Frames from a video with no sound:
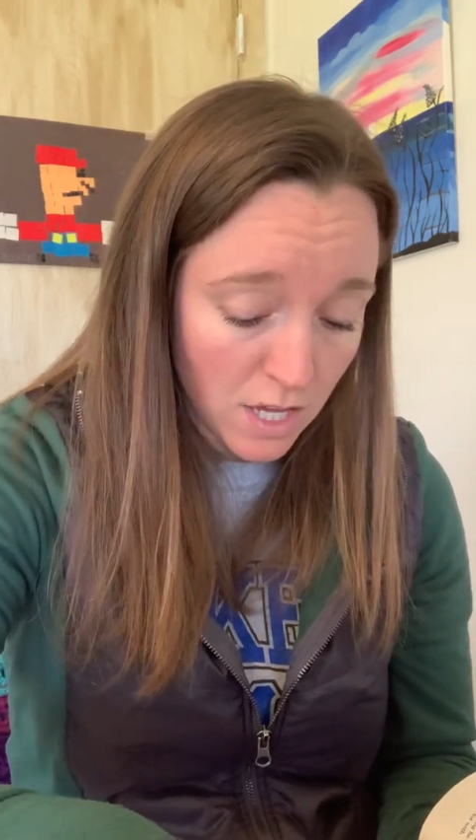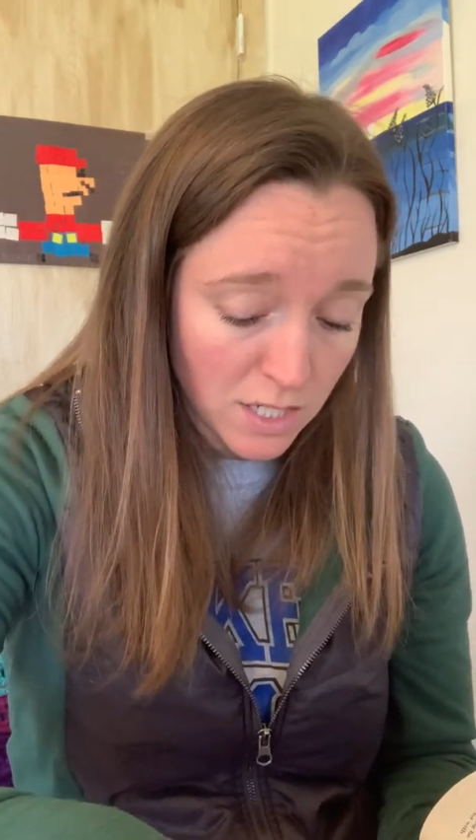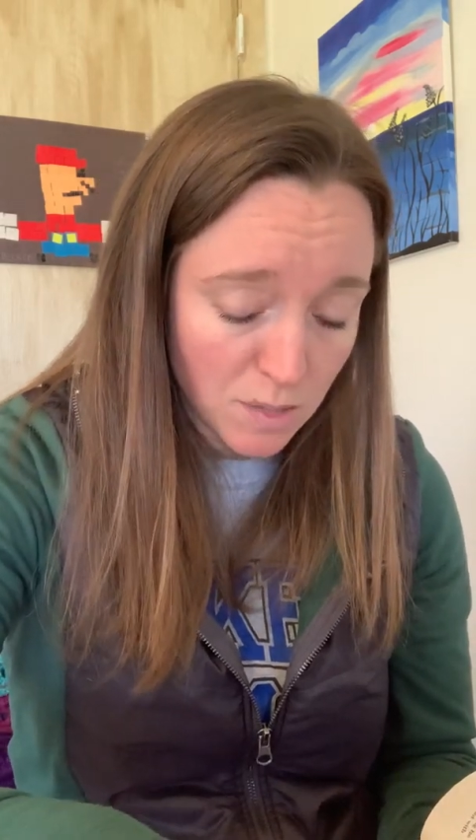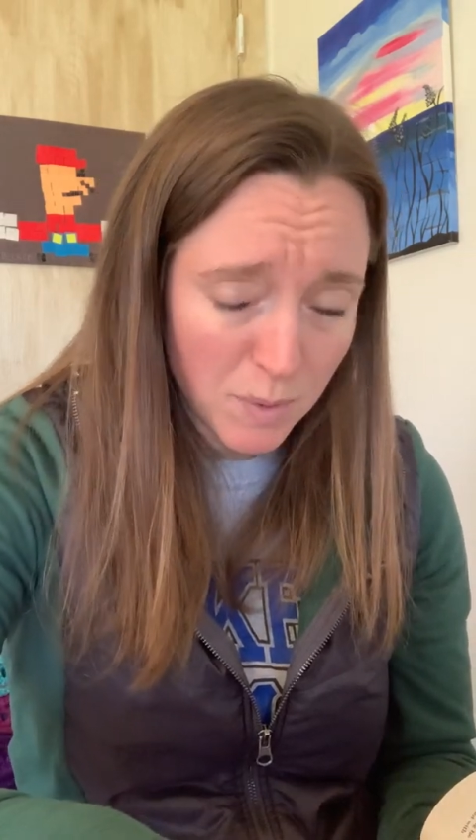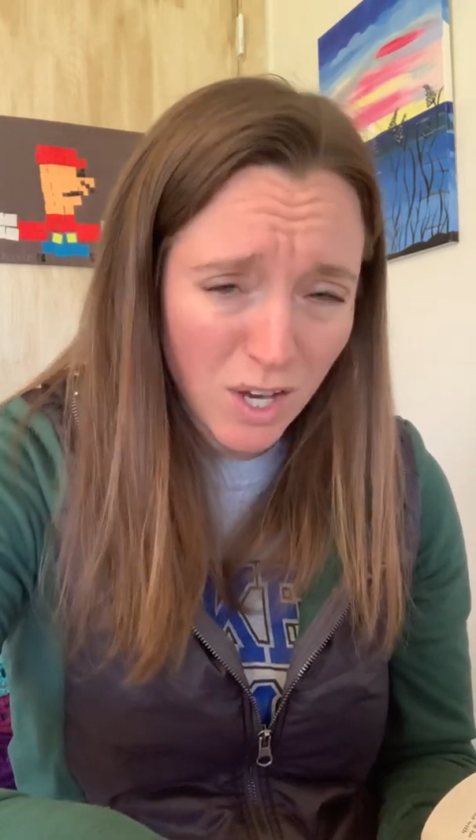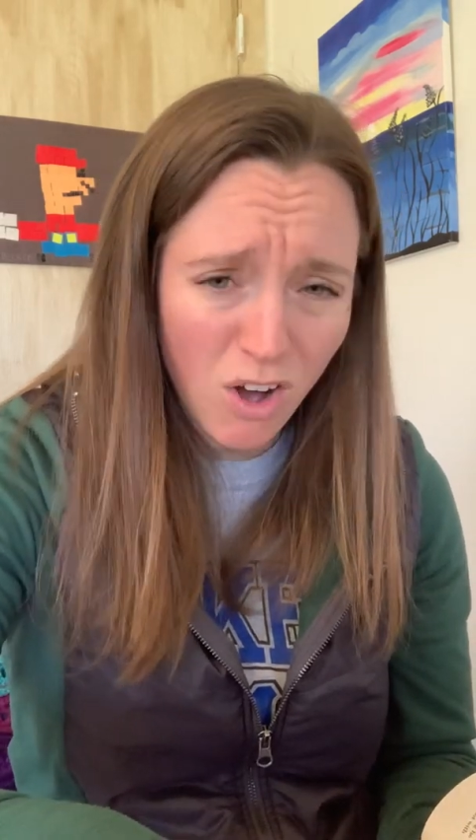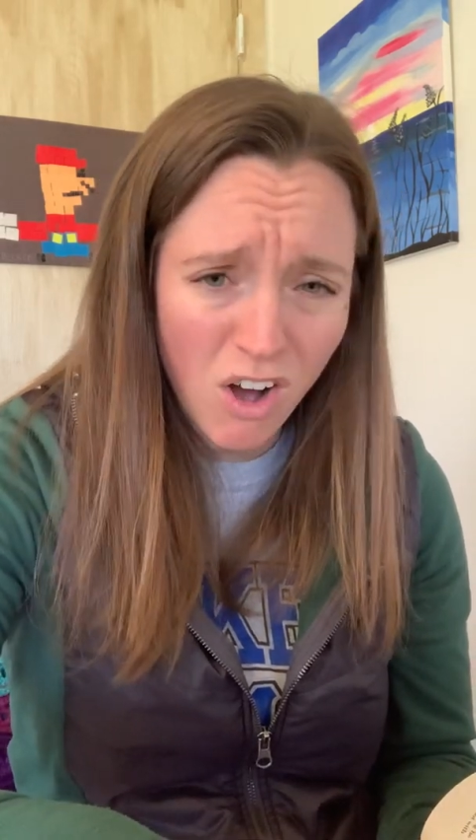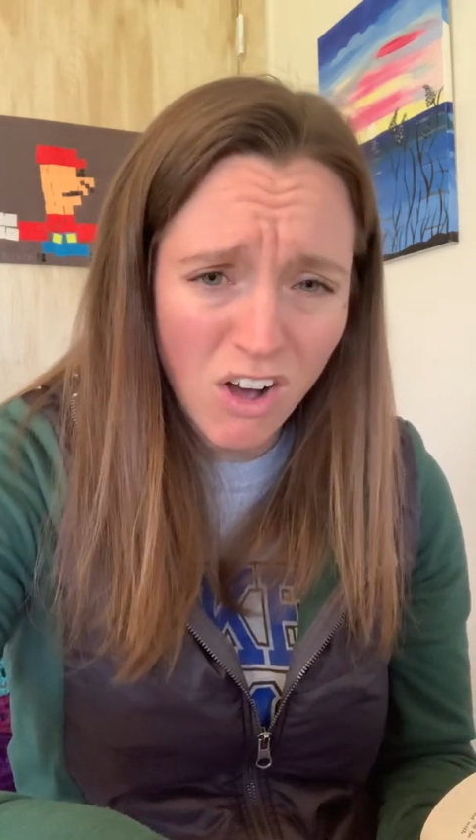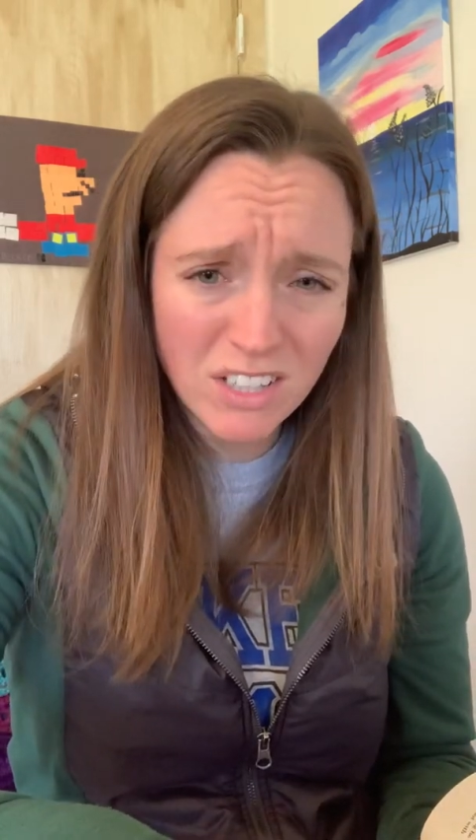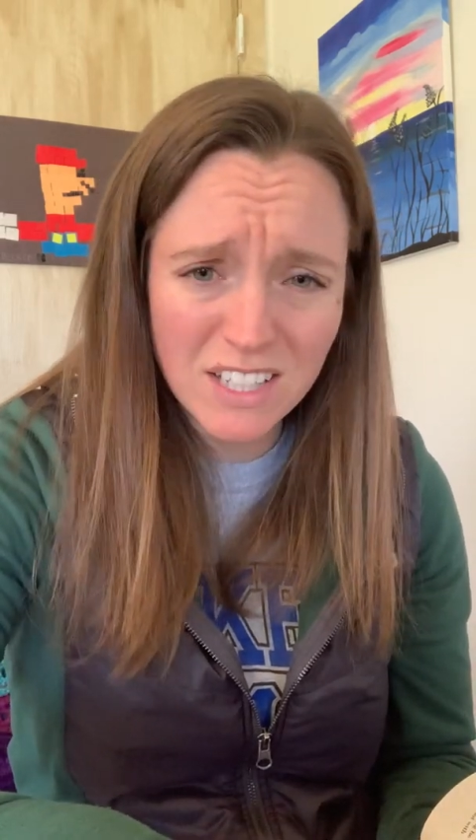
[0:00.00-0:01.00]
To be
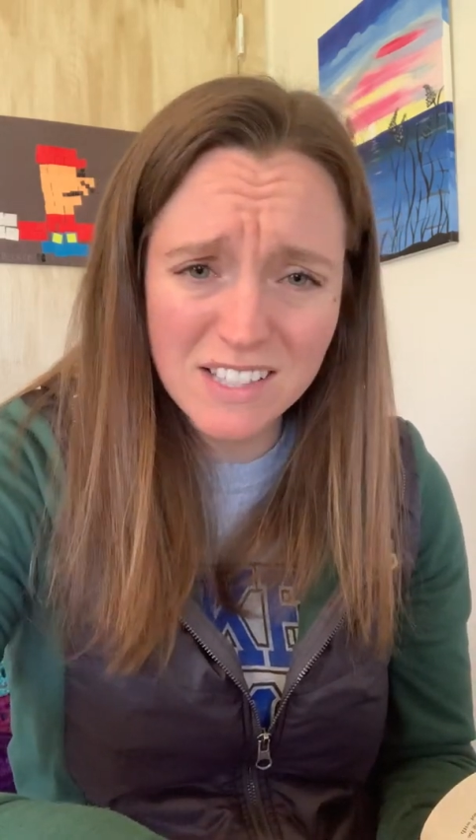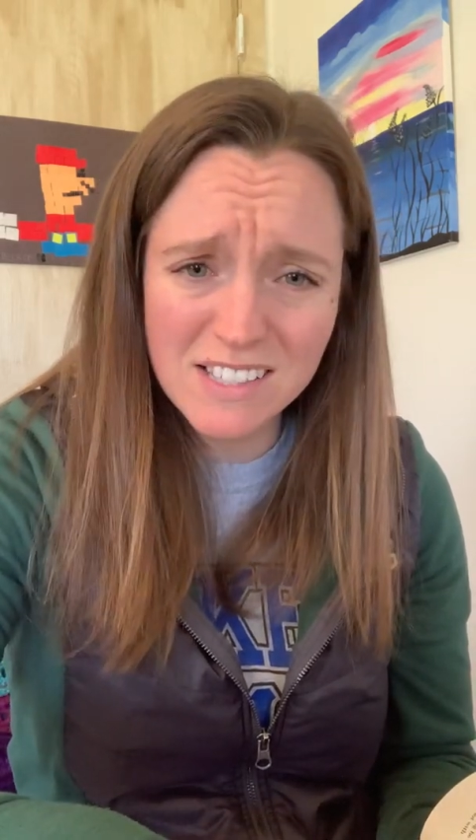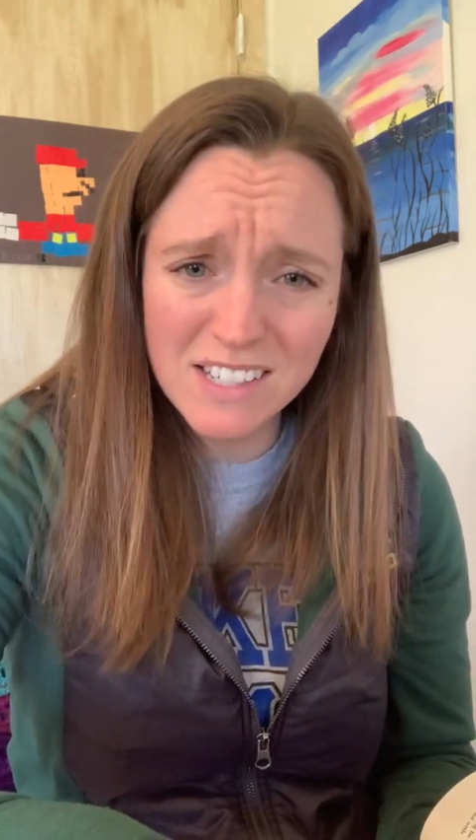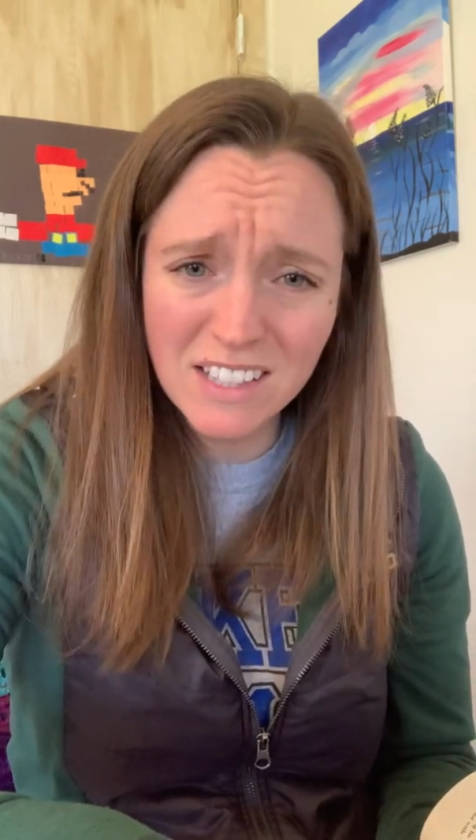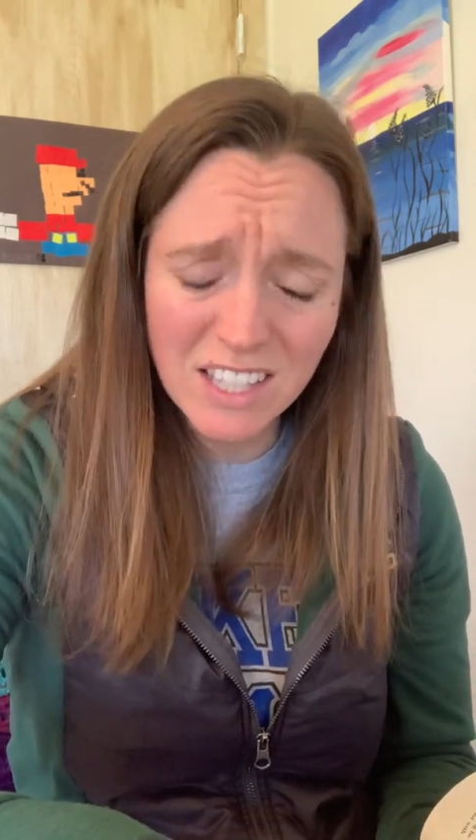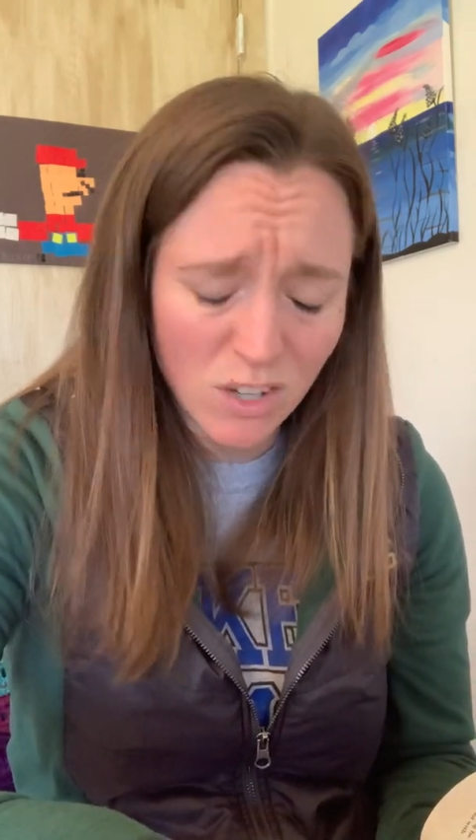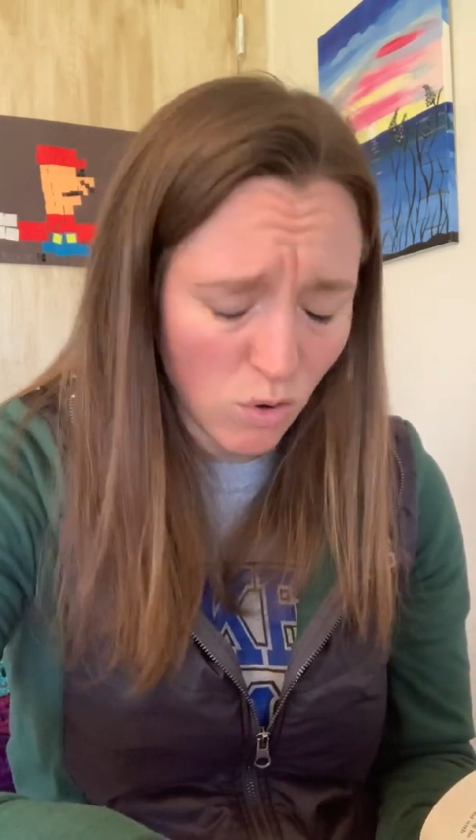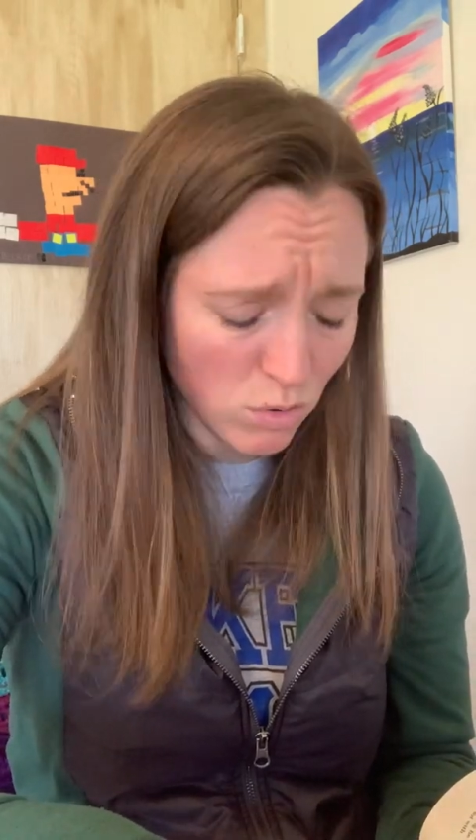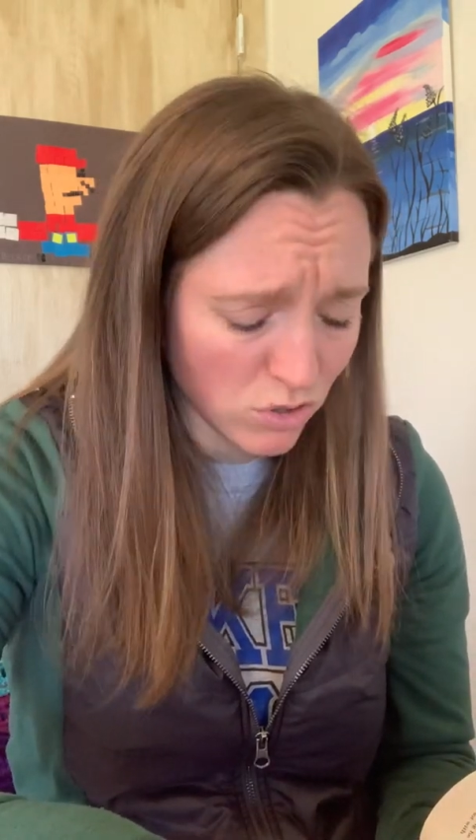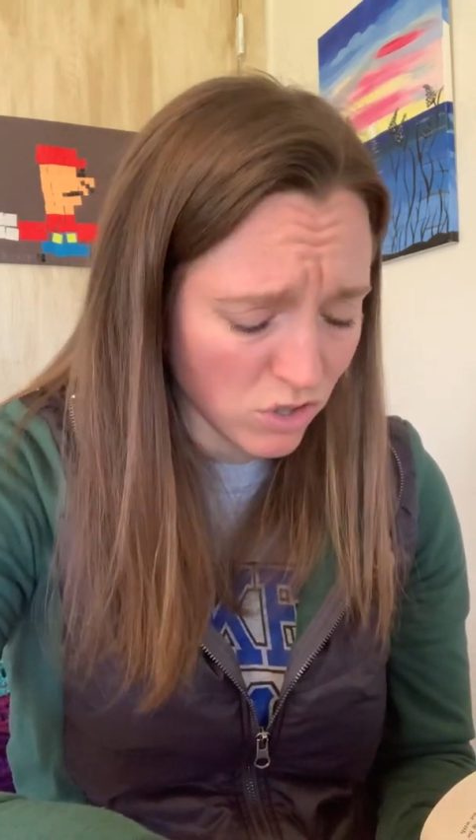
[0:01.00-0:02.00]
called a silly old